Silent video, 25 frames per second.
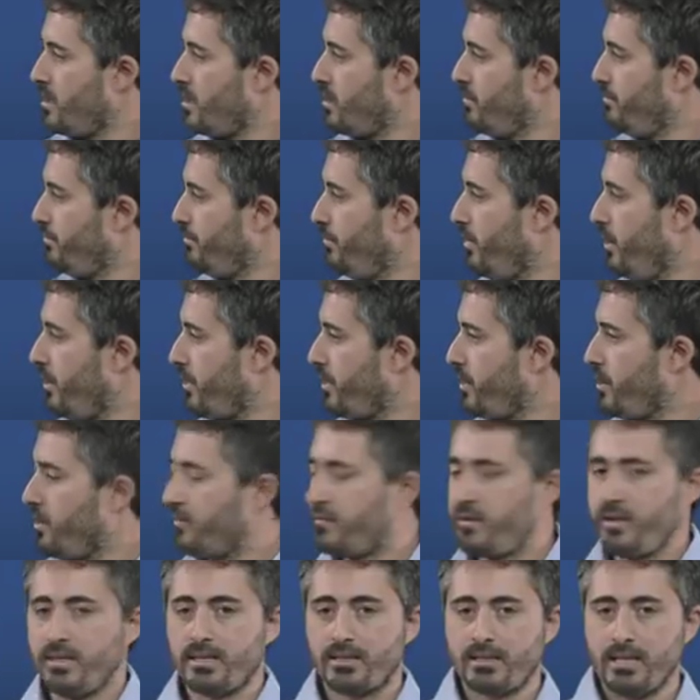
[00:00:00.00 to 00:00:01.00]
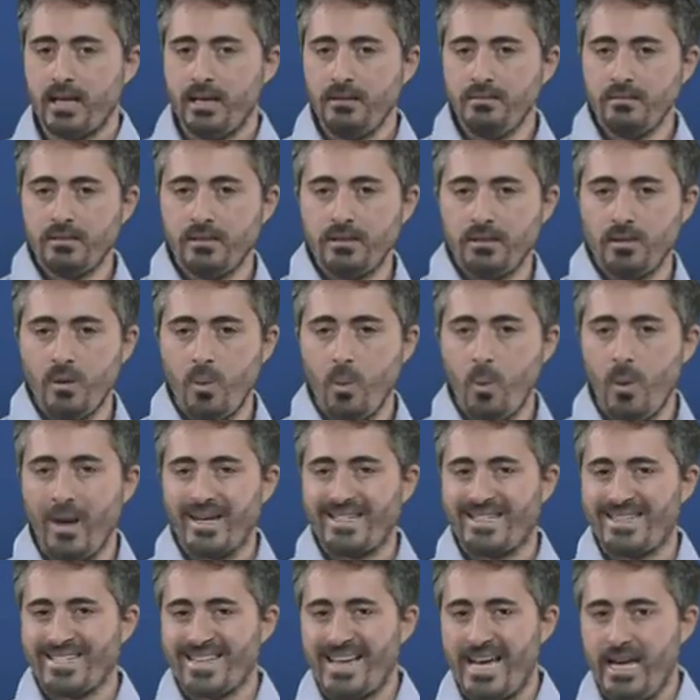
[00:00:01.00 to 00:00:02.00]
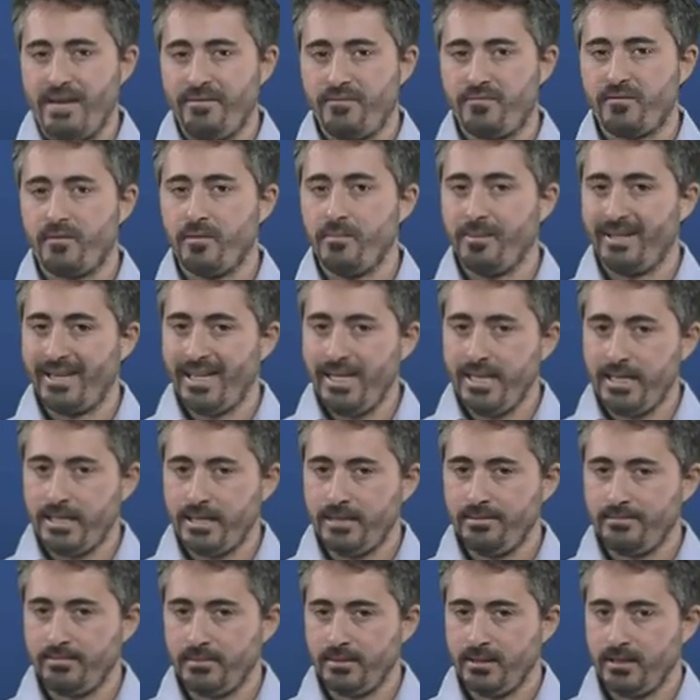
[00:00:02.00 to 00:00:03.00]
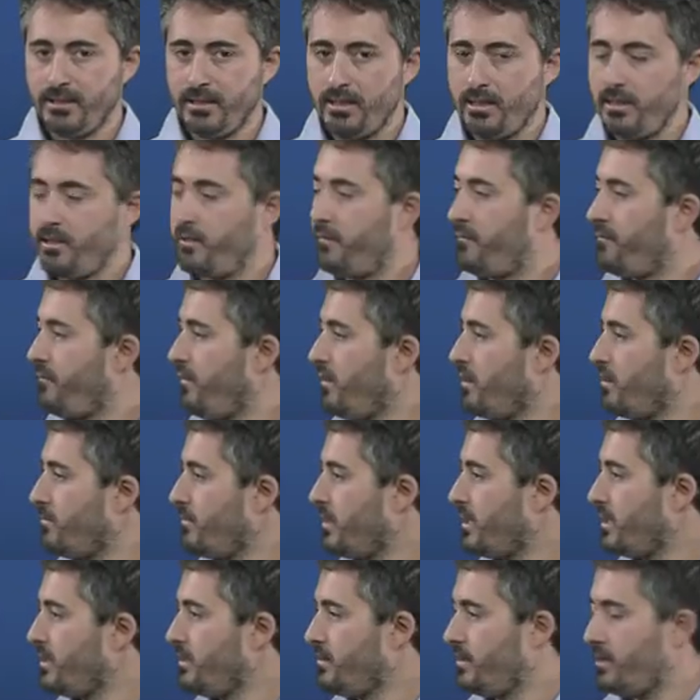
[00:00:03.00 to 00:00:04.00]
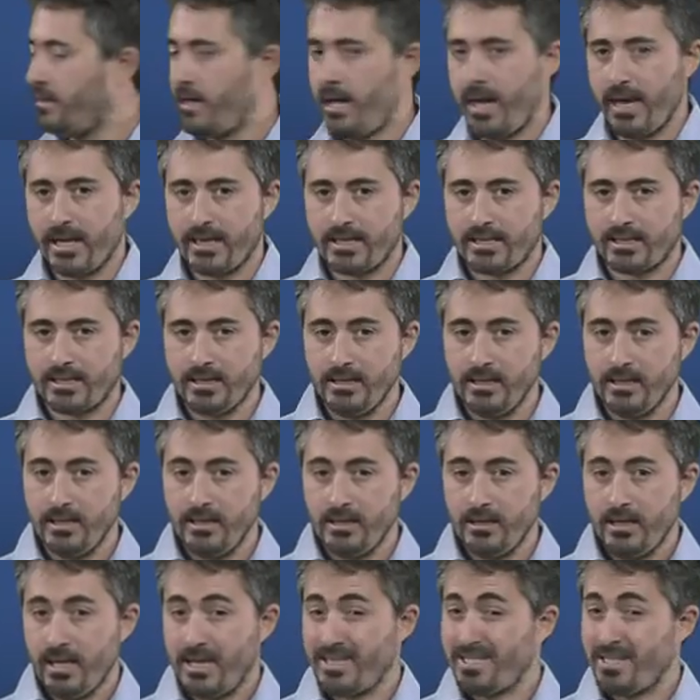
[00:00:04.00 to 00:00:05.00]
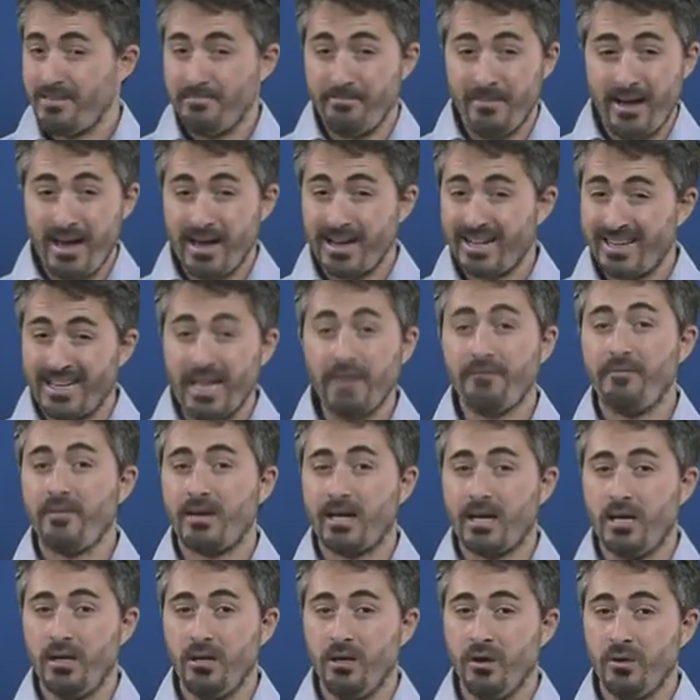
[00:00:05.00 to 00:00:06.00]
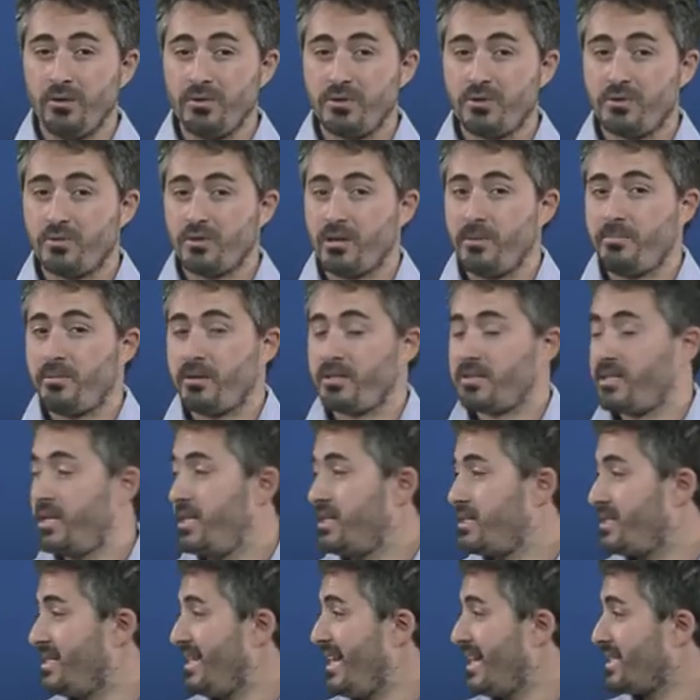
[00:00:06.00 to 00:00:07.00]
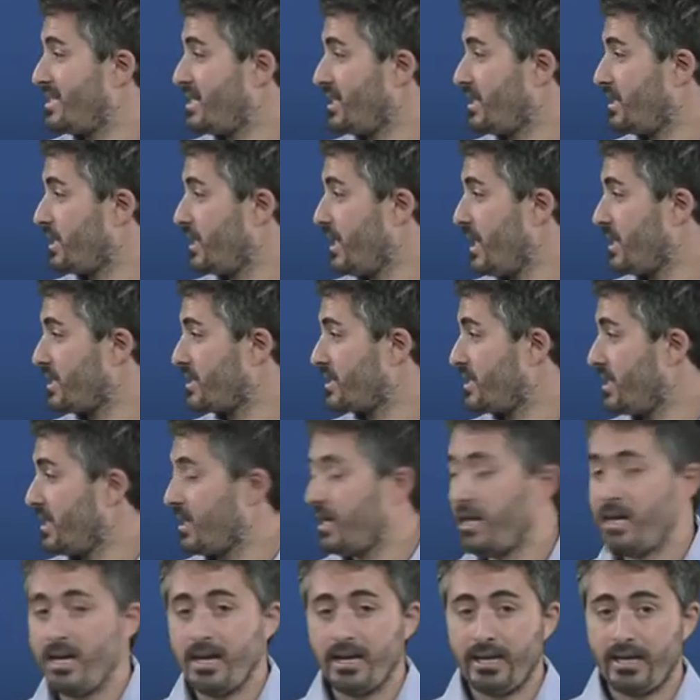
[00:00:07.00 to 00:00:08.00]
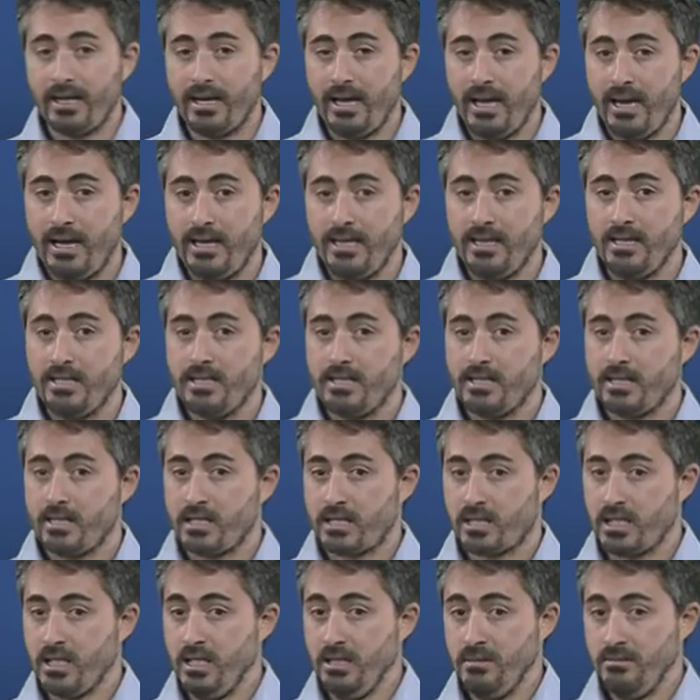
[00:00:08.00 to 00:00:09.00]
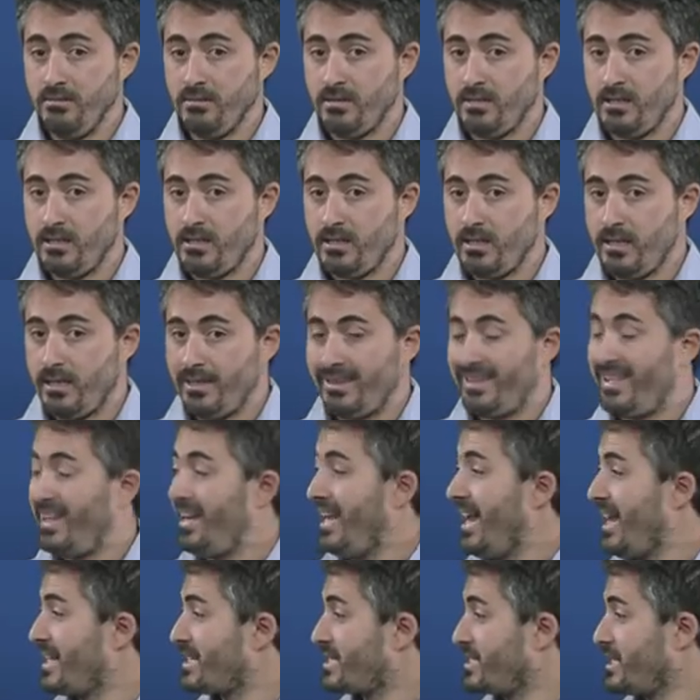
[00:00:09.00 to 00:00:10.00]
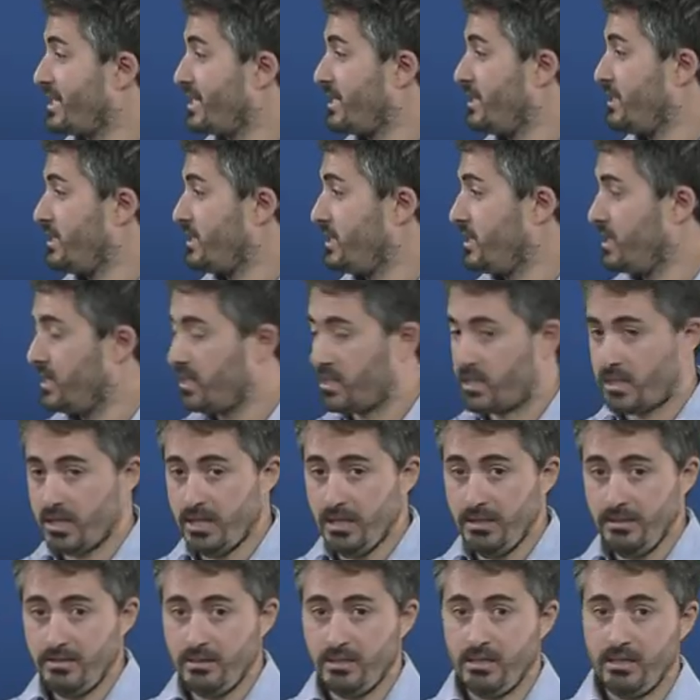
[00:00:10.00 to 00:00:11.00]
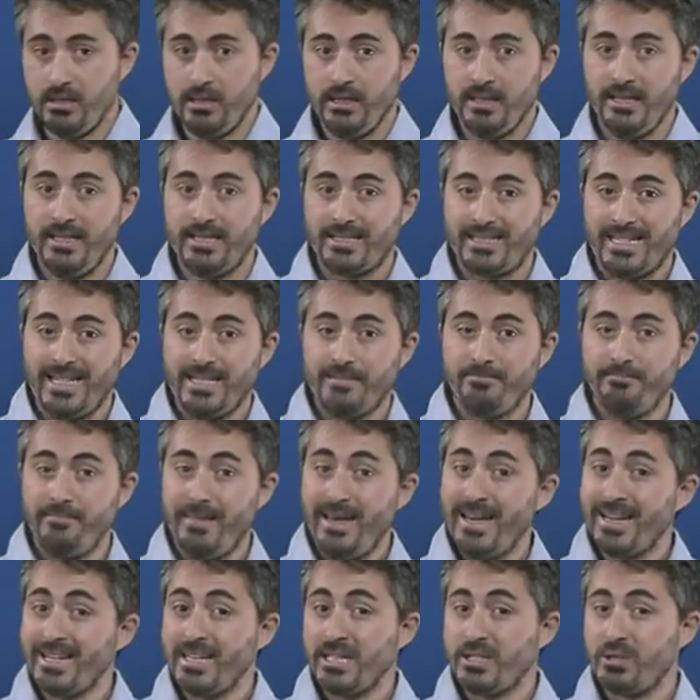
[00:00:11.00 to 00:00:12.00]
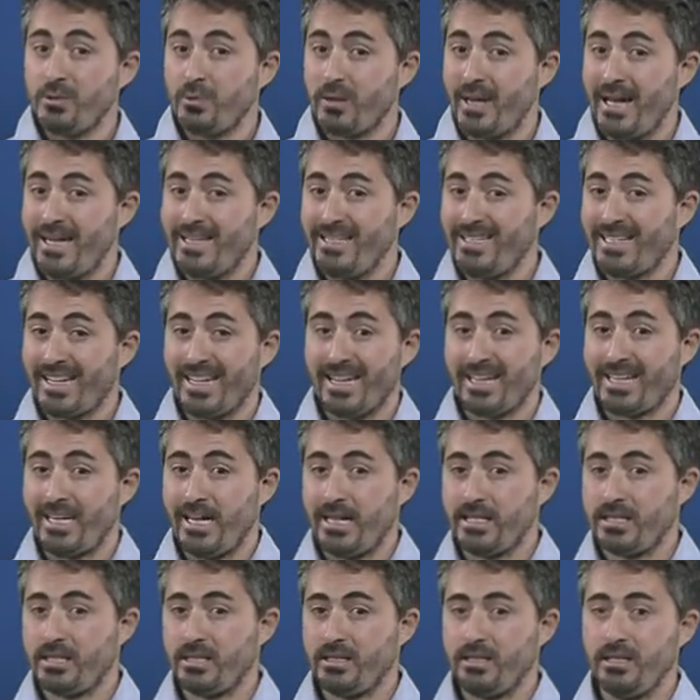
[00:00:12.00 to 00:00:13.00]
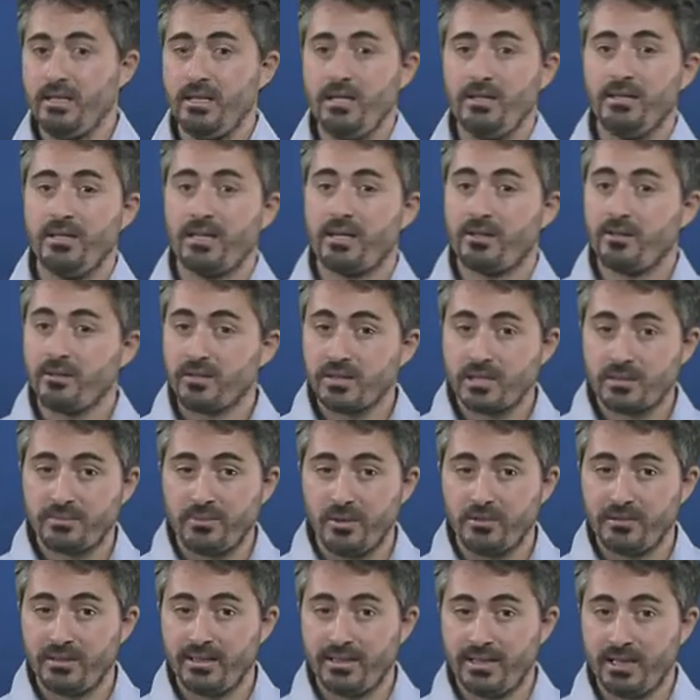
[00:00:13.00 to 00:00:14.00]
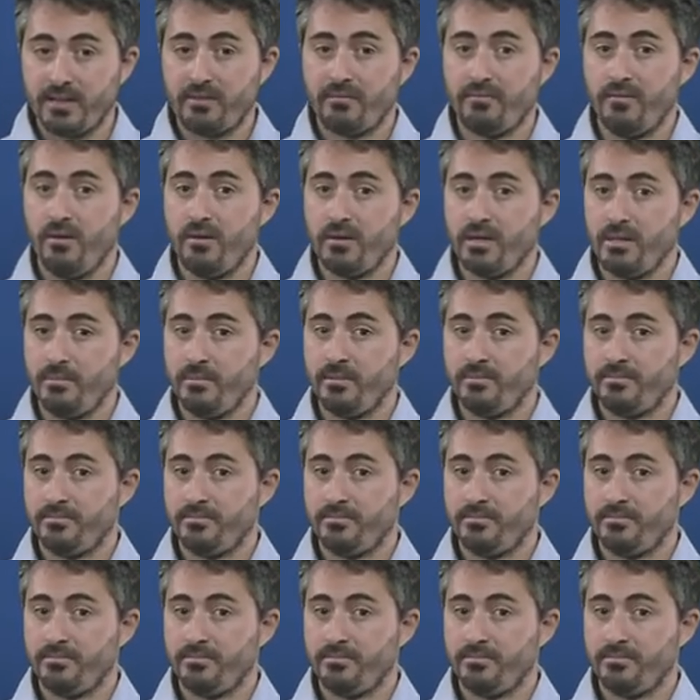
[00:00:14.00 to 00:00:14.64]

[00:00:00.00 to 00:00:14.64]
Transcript: Both of these sounds were derived from Greek, the former x as a mere graphical loan to represent the Latin cluster k, s, the latter z, instead merely to render in writing the corresponding Greek phoneme.